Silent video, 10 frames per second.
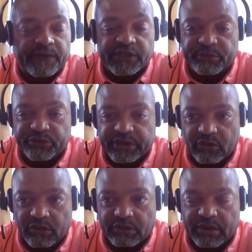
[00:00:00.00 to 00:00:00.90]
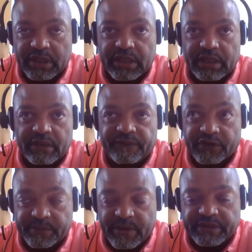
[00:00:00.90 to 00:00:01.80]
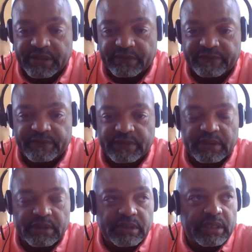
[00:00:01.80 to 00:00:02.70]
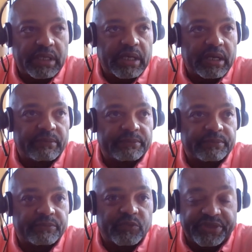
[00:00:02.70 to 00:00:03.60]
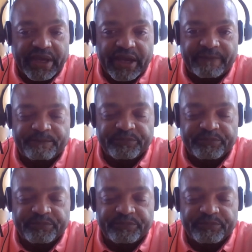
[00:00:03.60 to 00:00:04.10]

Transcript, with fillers: first Marine Corps, uh, first Marine deal um, with that.